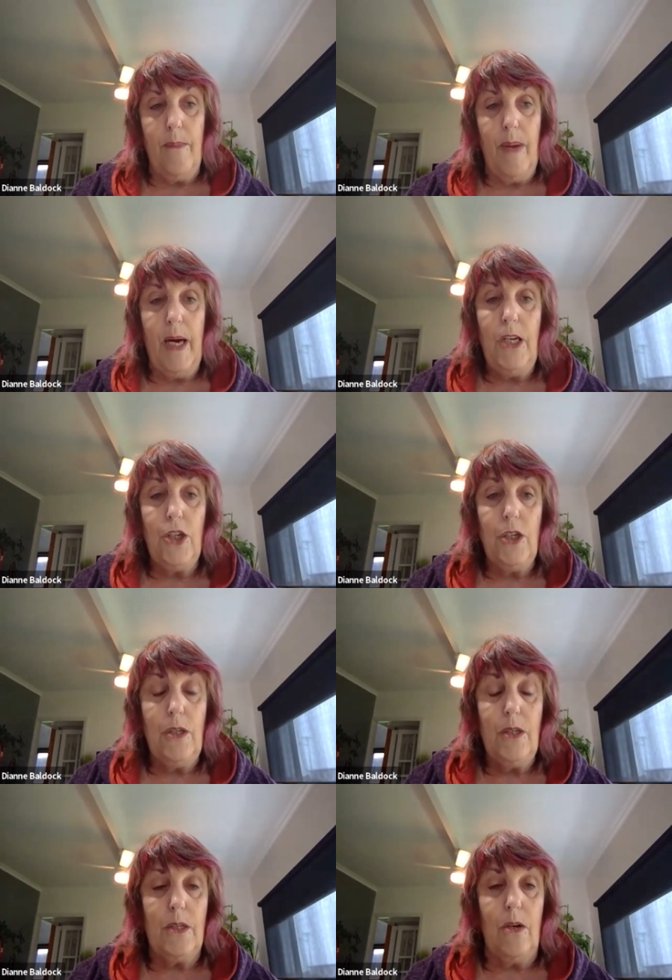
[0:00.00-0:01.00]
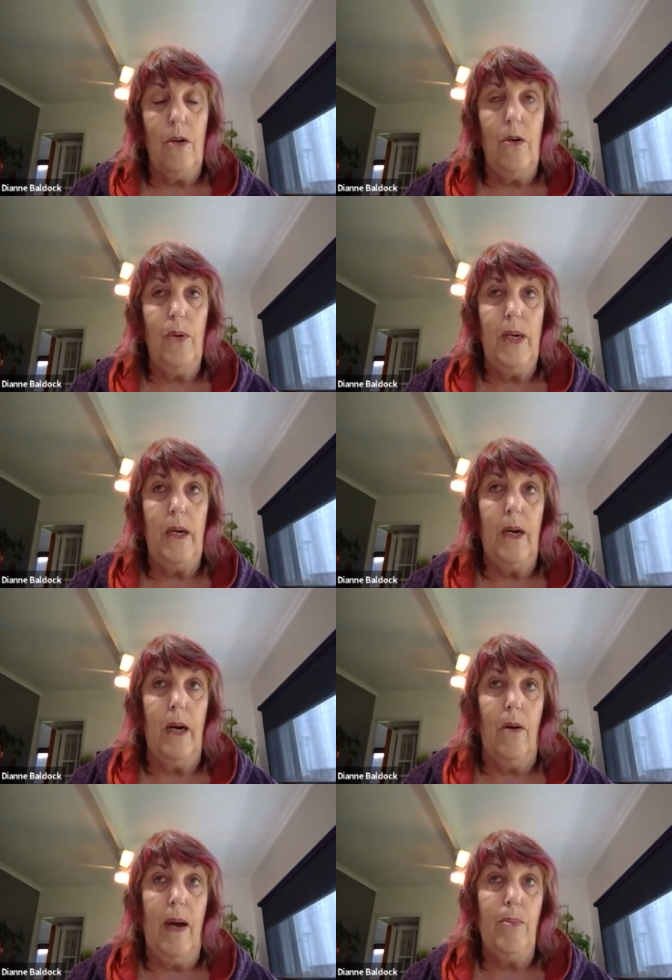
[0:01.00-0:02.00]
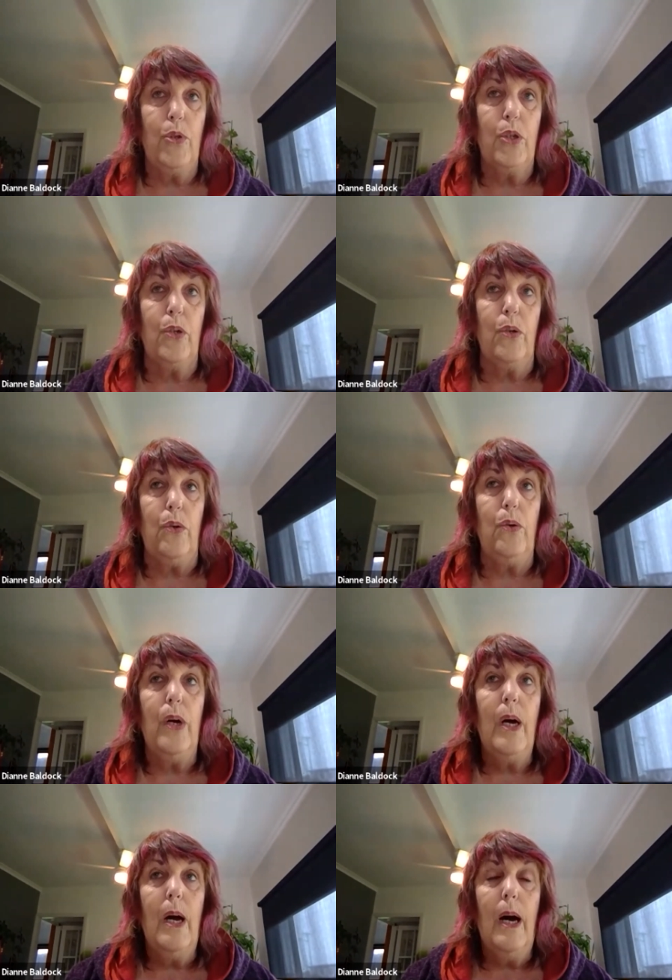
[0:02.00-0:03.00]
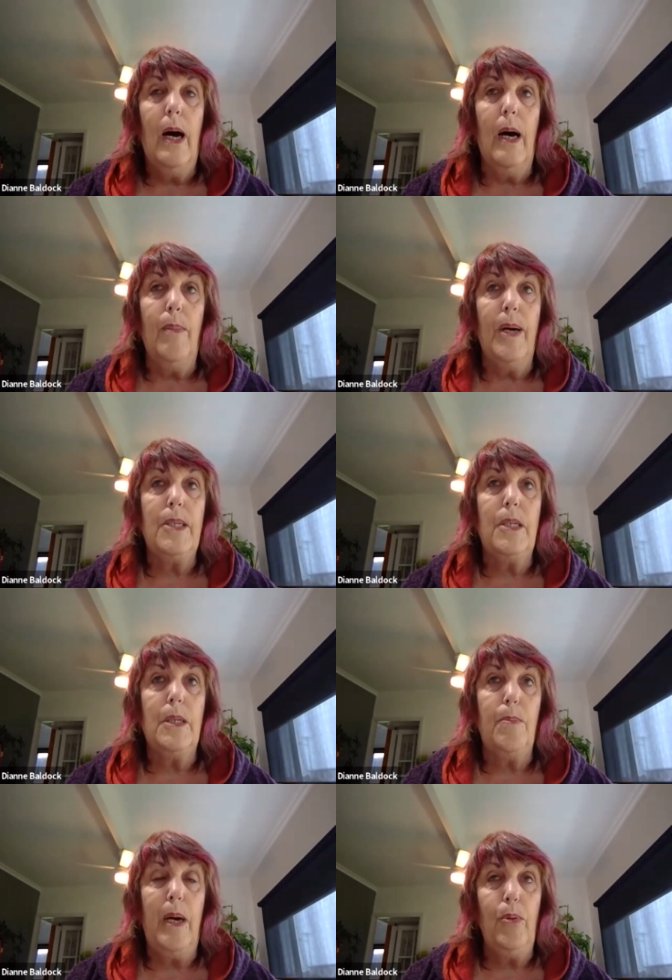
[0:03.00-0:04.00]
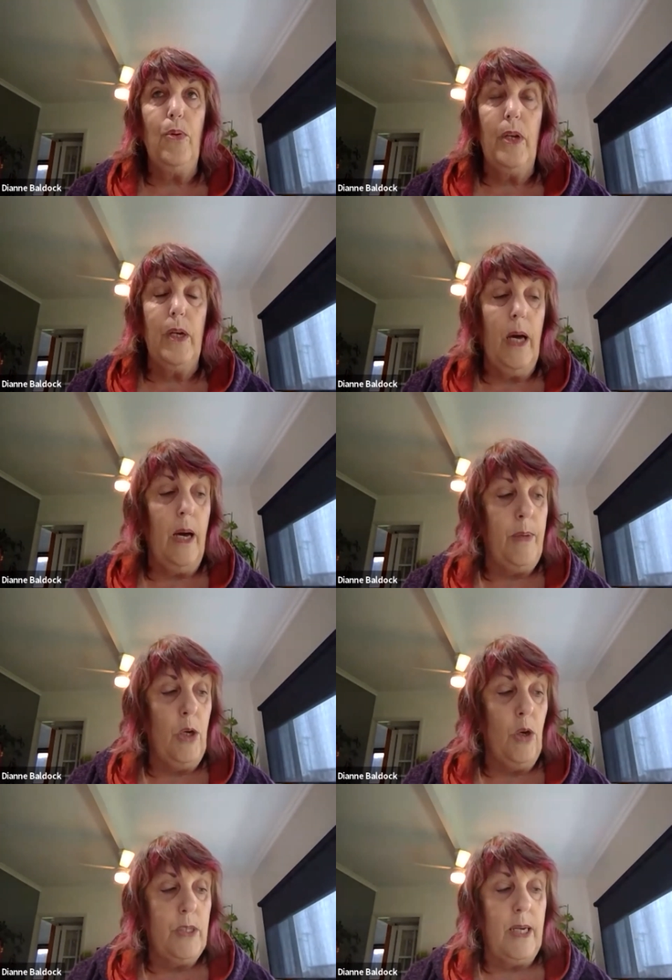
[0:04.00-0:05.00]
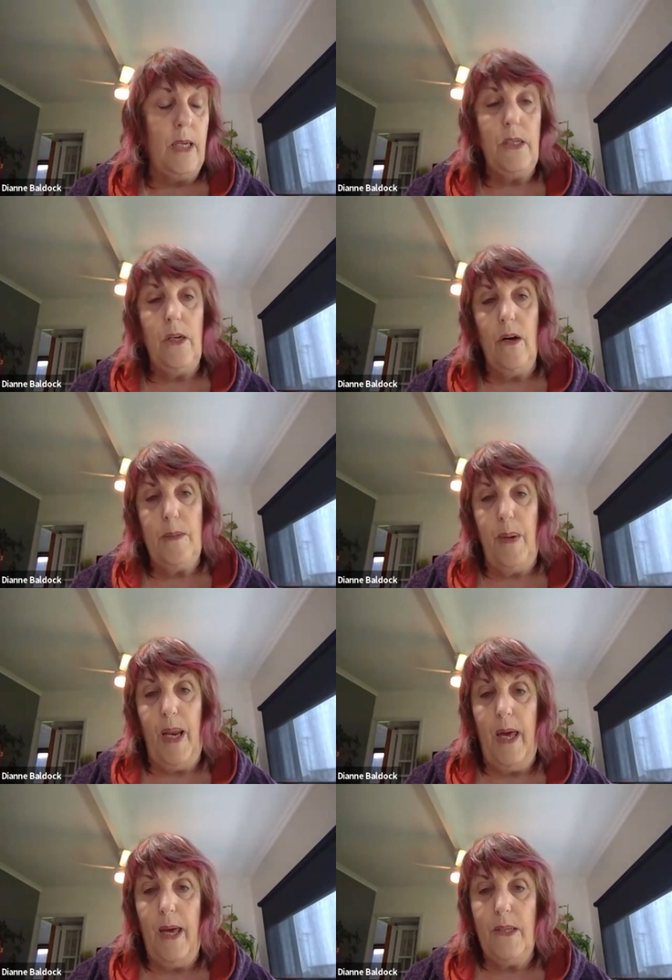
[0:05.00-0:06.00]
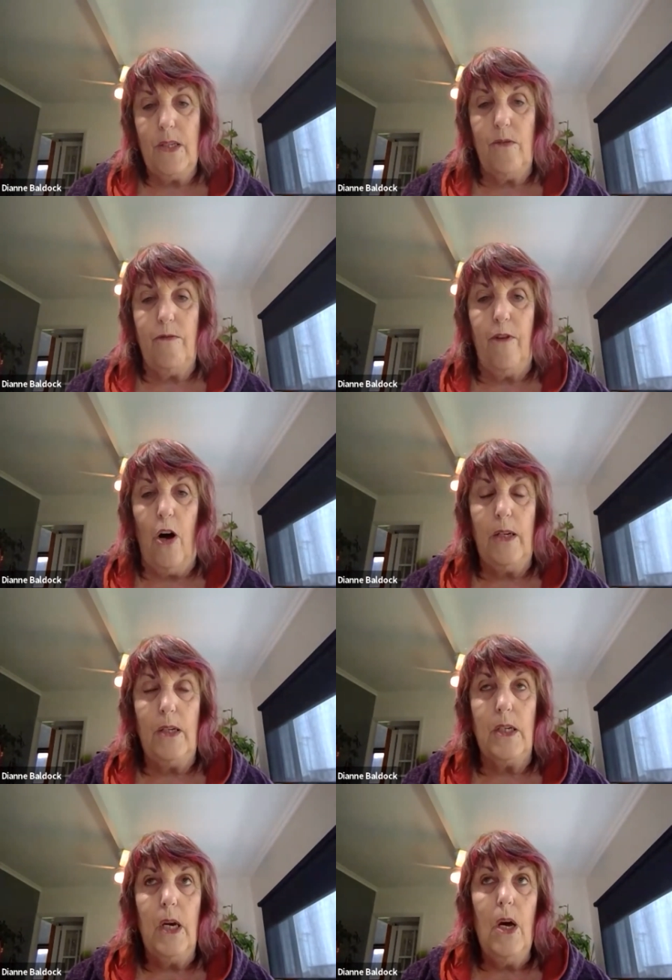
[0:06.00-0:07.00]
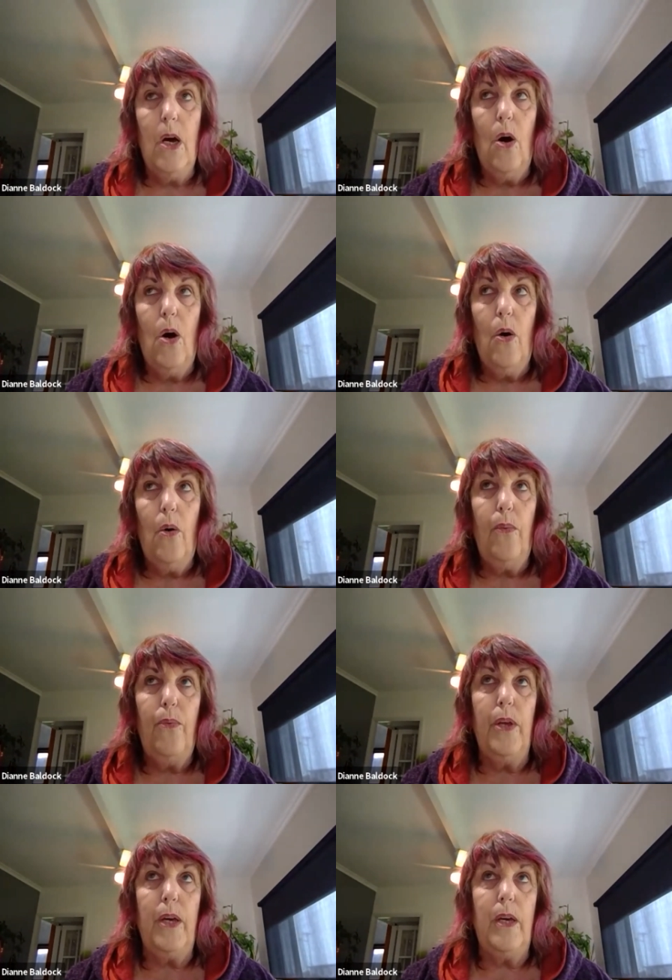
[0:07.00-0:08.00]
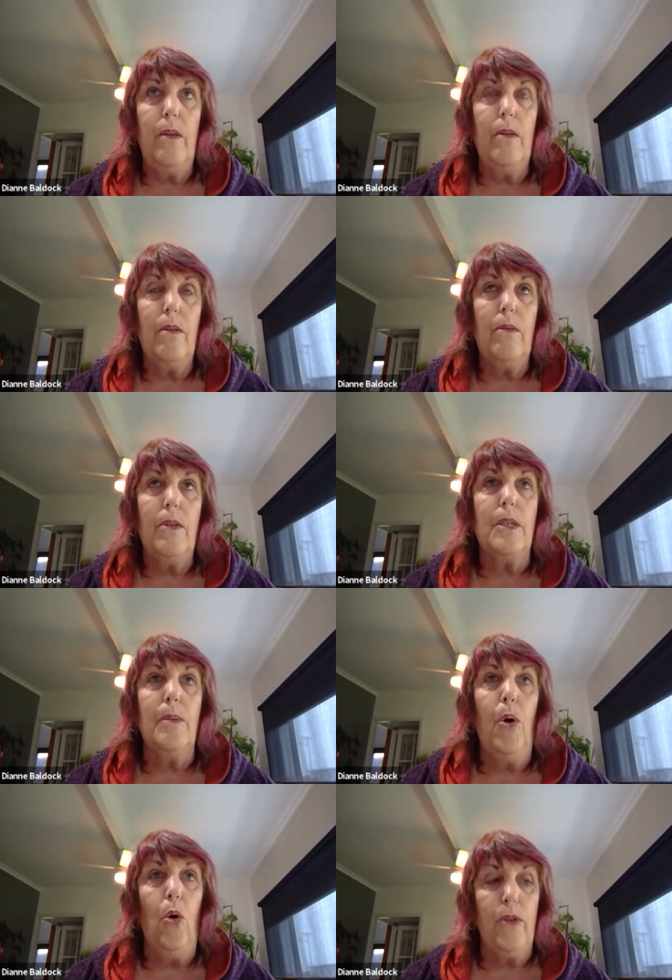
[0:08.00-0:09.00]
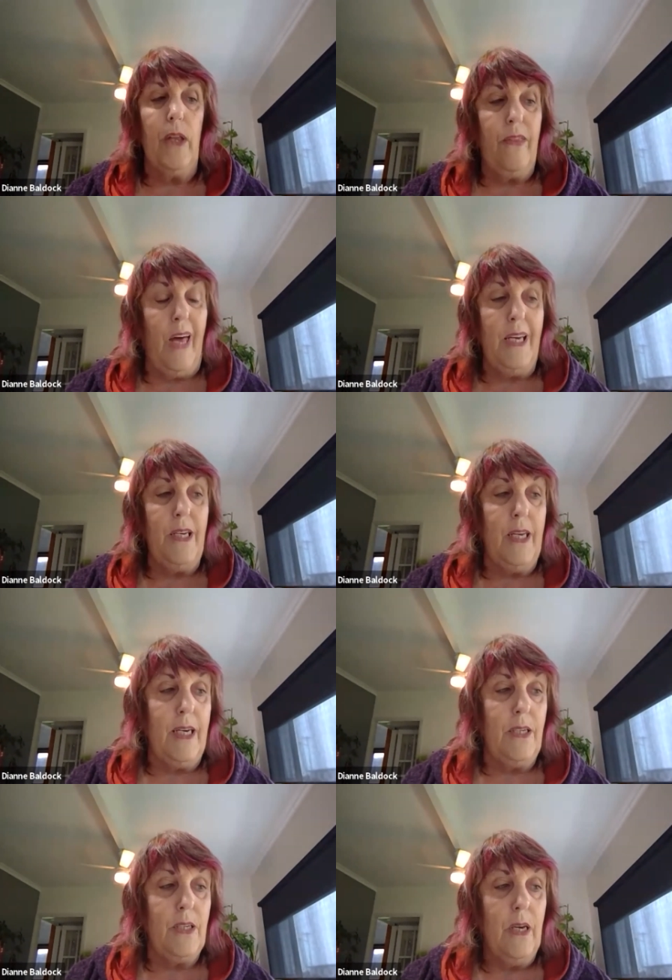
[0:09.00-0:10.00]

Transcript: agent, so we are able to assist people that are coming onto NDIS plans to find the support that they need.